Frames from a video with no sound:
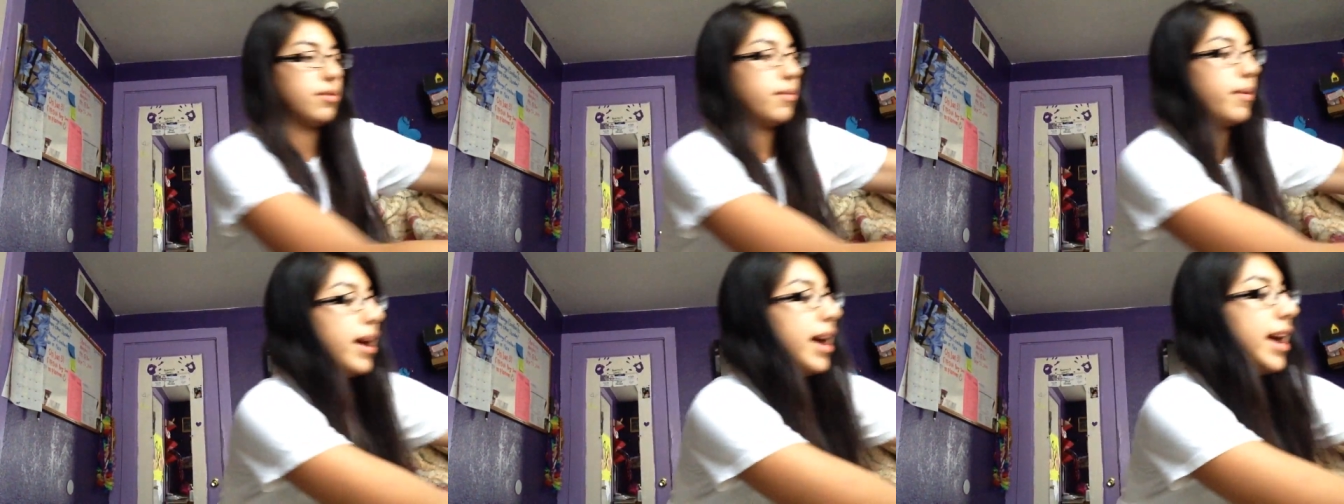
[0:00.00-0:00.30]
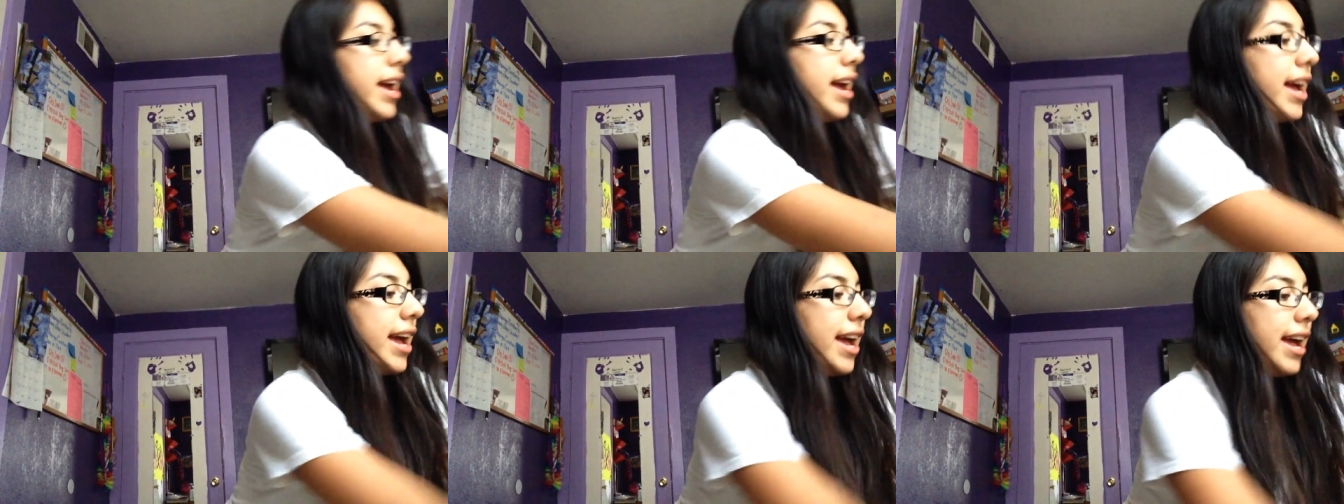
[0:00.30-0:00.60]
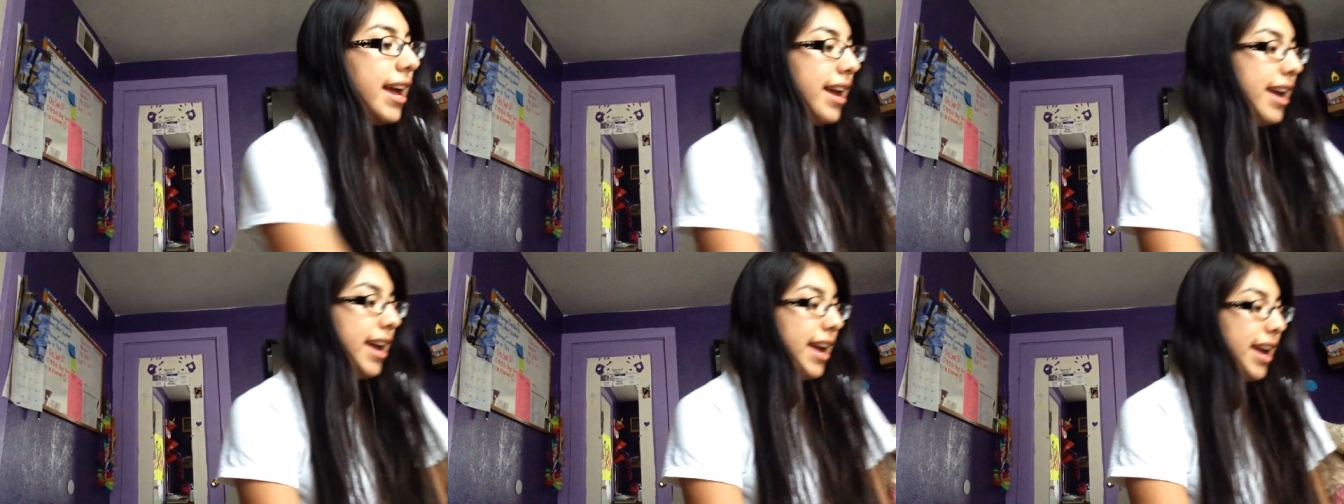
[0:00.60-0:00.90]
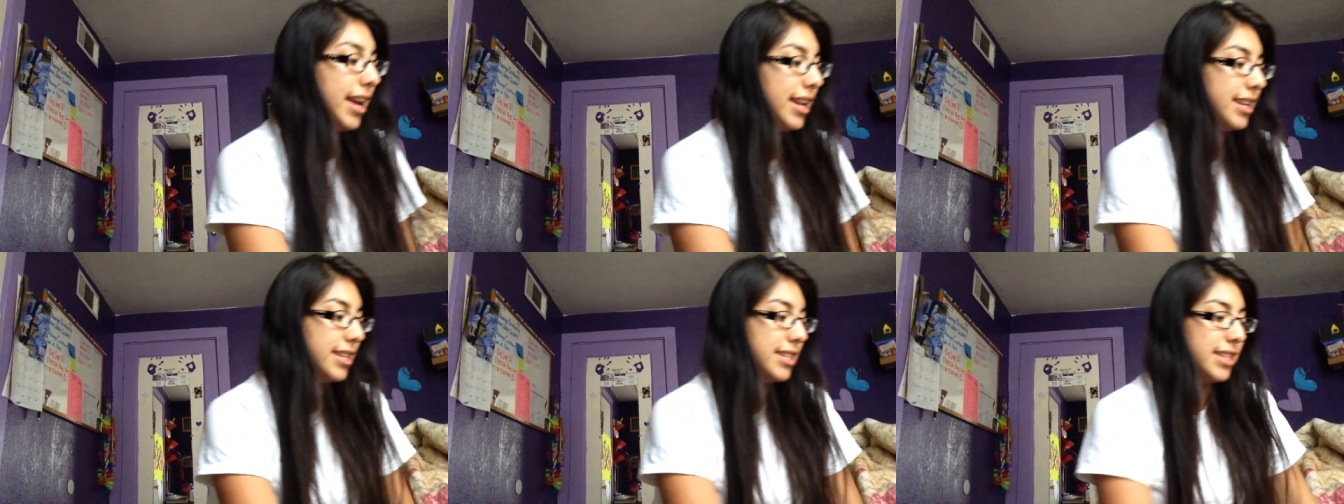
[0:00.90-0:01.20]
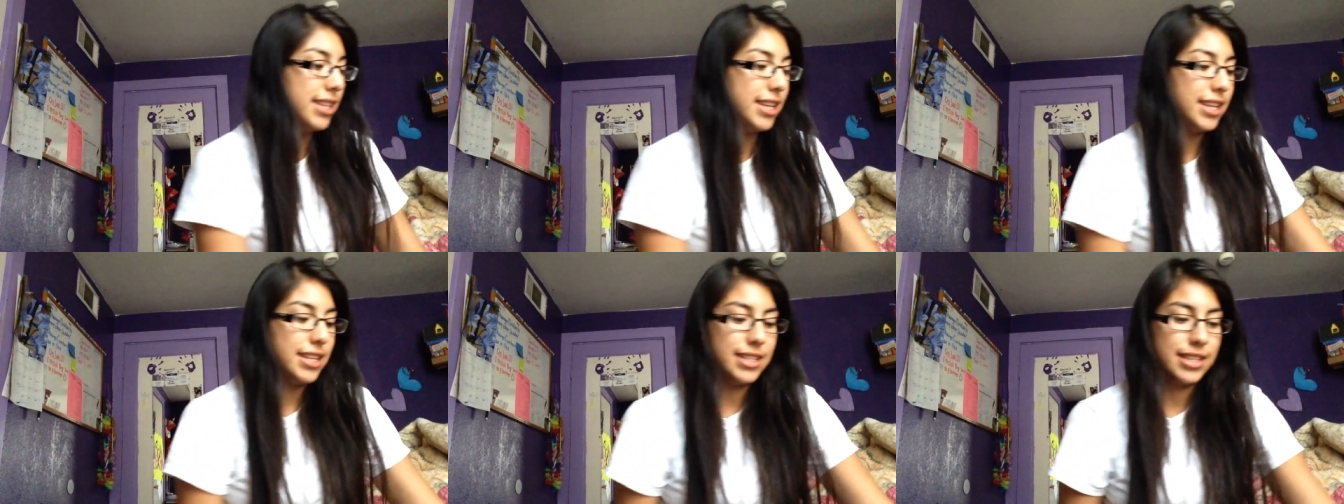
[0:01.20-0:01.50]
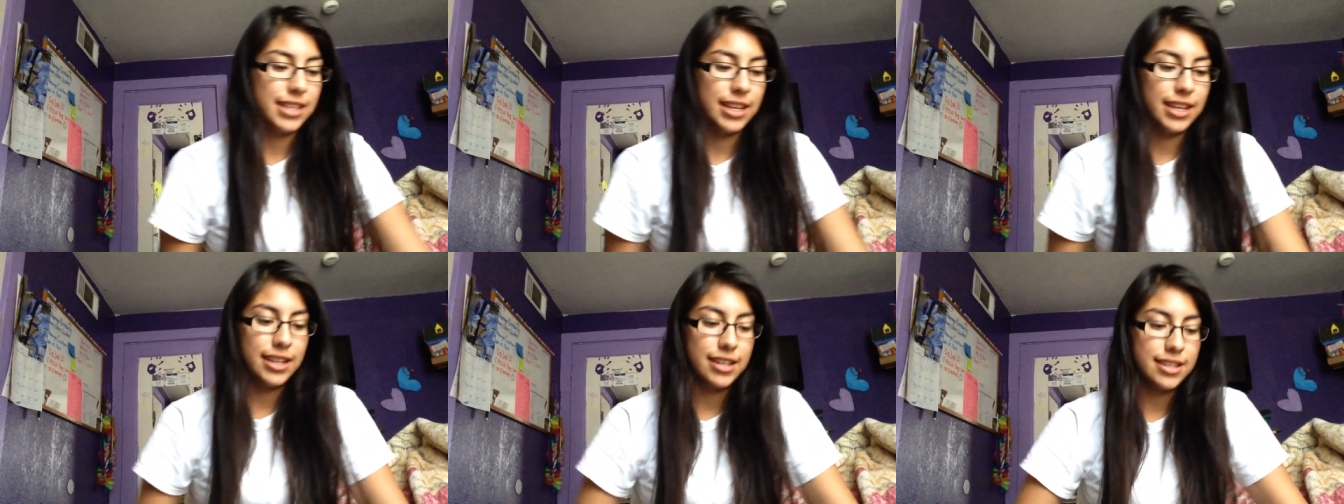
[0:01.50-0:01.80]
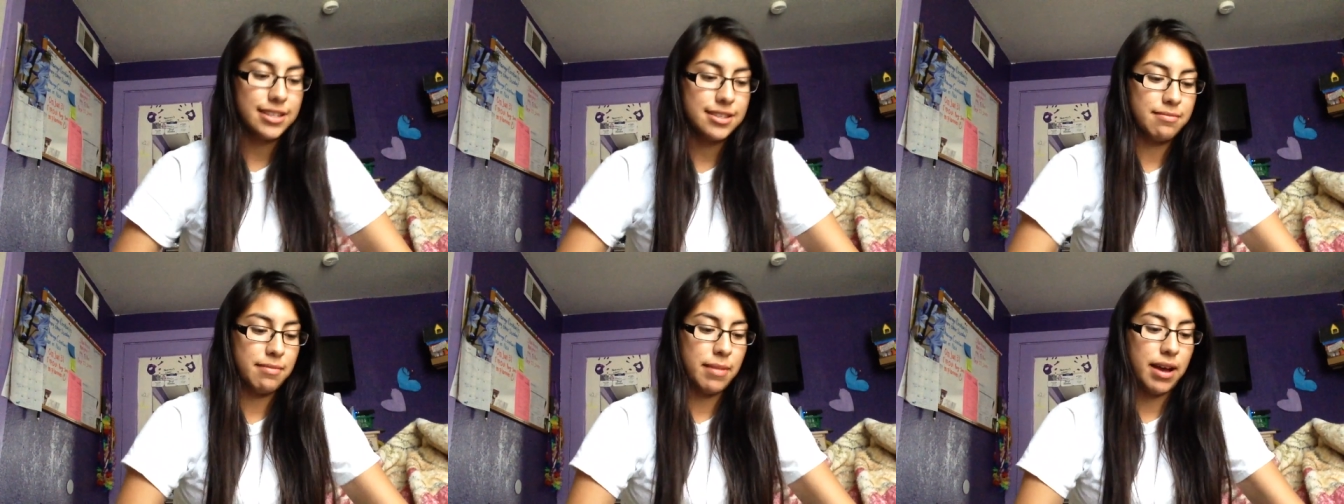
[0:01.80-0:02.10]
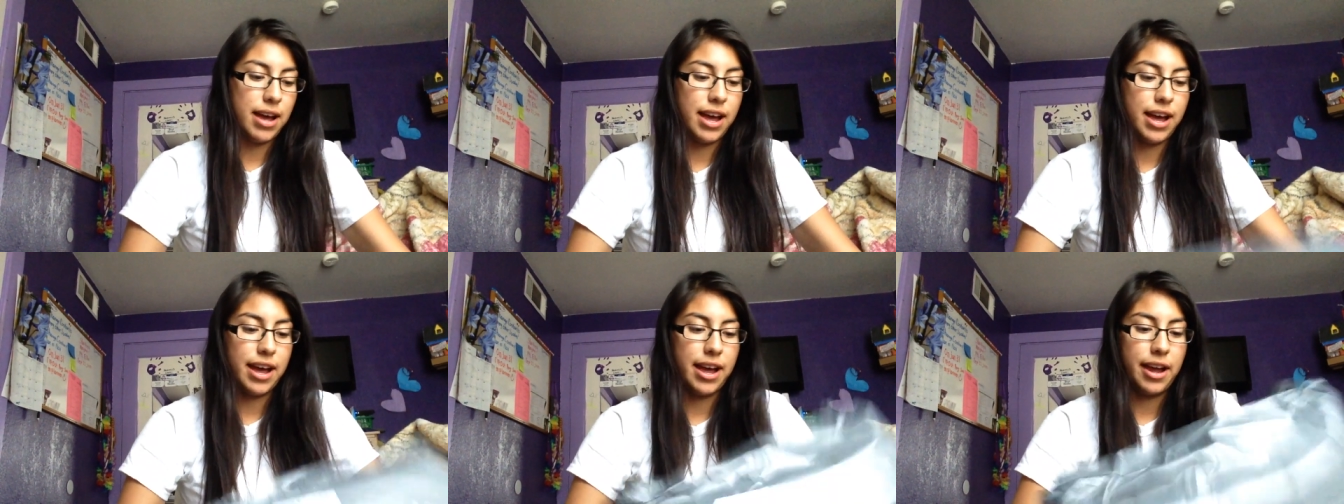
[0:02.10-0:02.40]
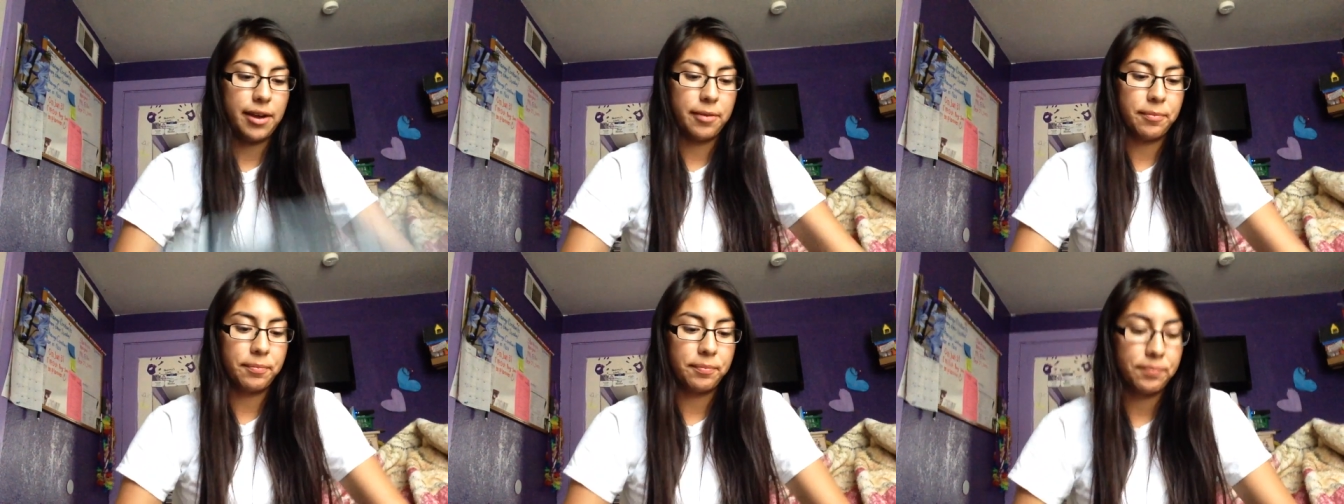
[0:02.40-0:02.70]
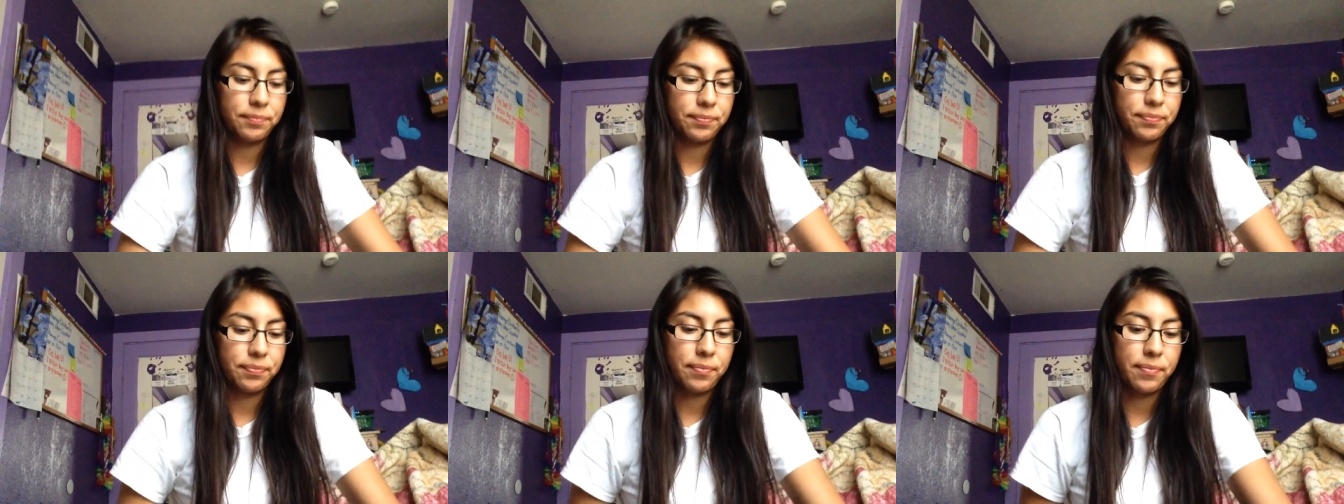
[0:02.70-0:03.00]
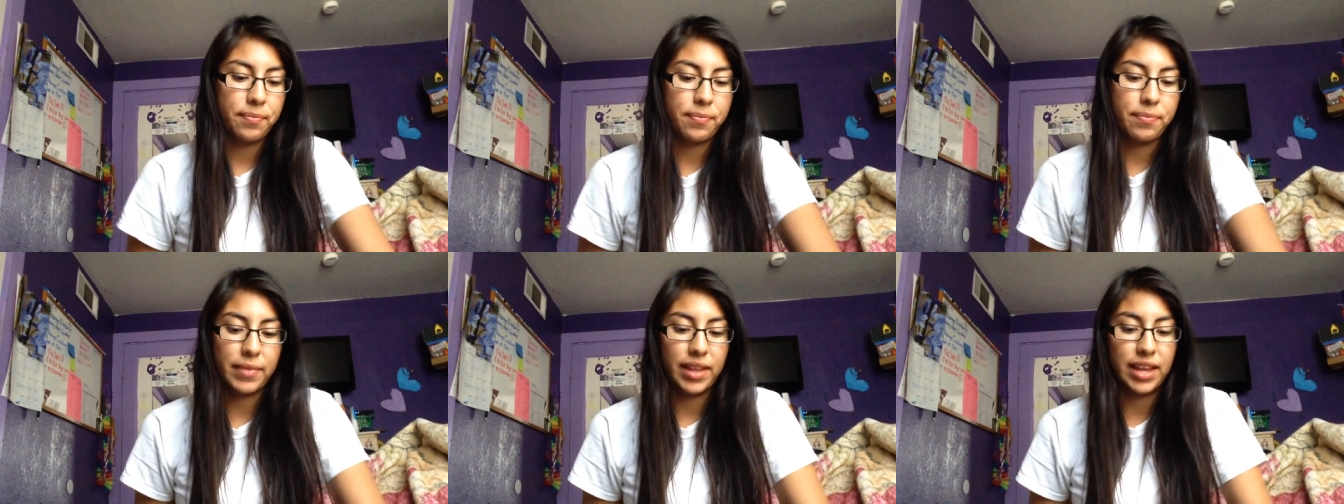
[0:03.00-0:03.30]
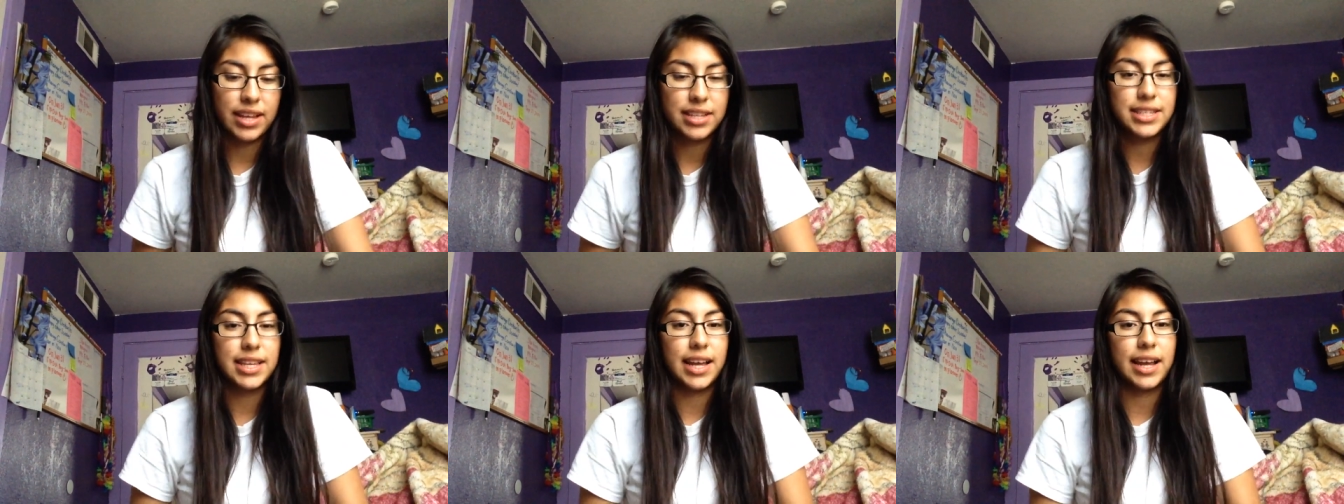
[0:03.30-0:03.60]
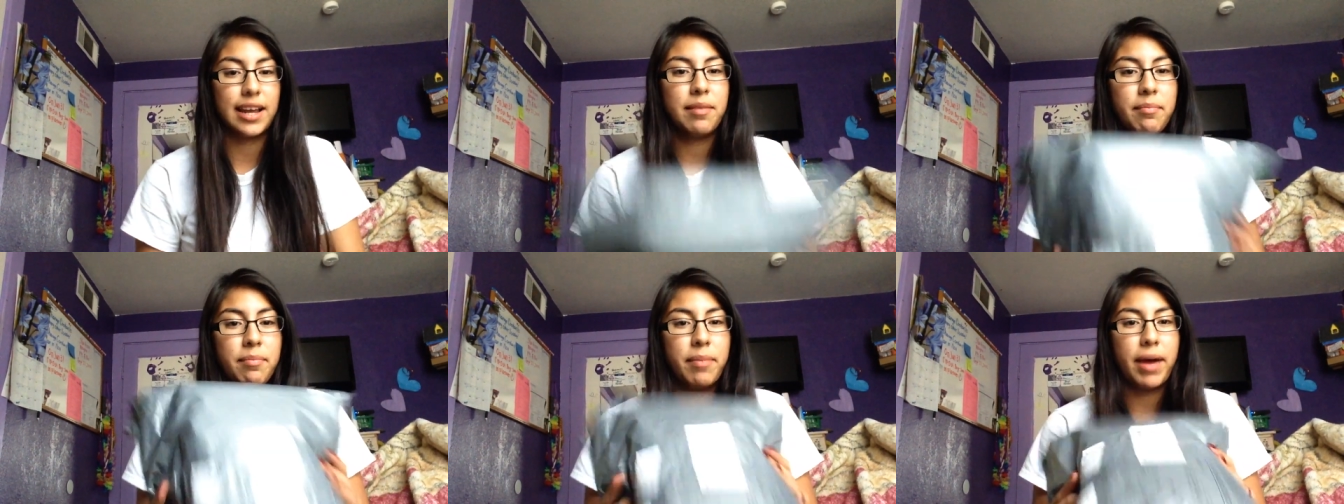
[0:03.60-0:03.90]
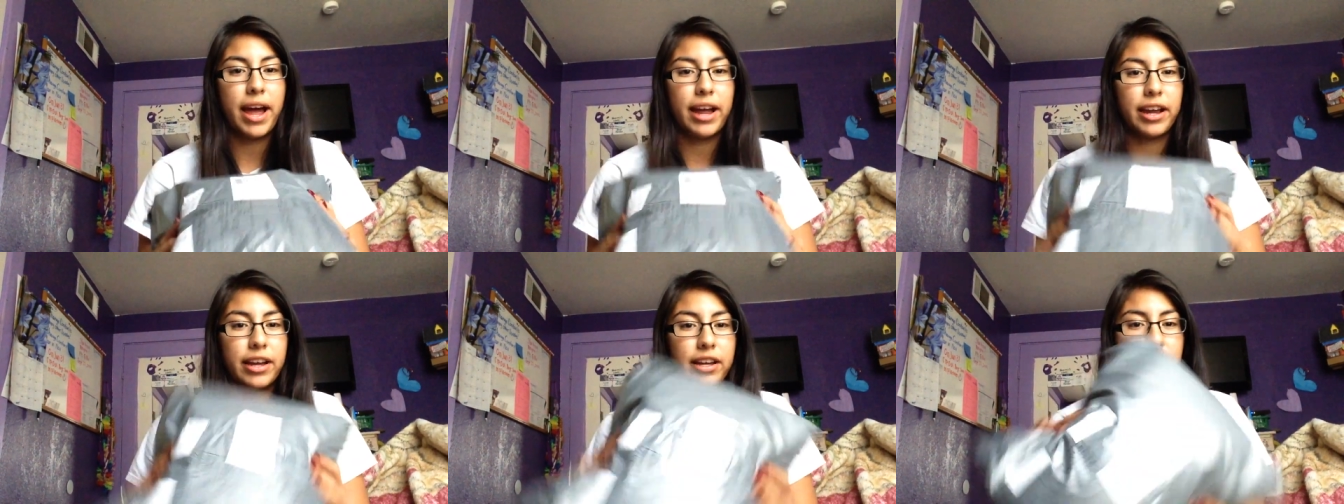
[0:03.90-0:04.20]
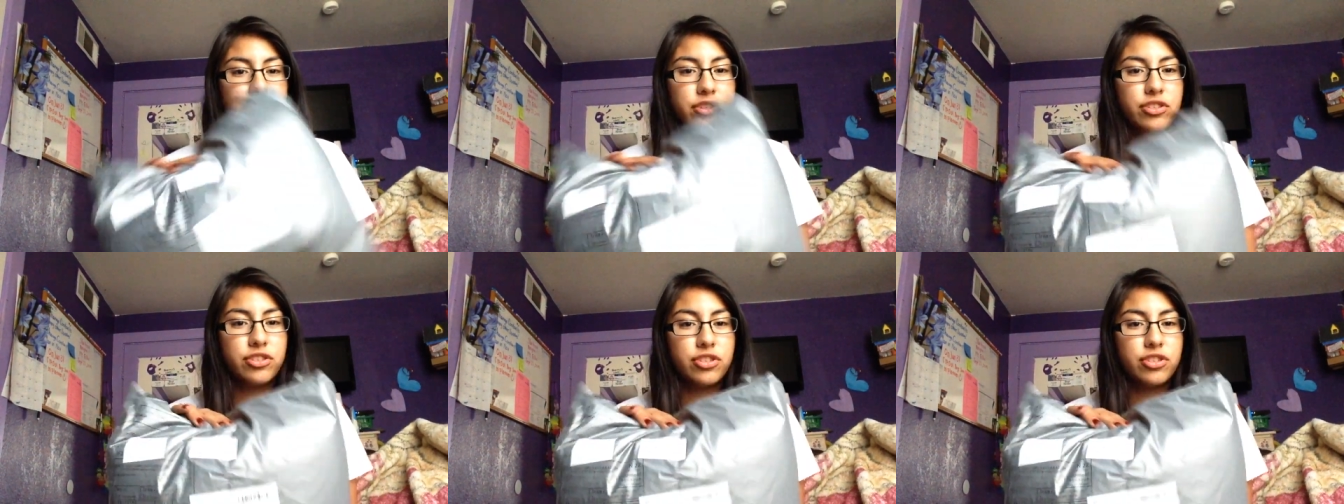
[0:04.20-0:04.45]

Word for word: And this is my second package.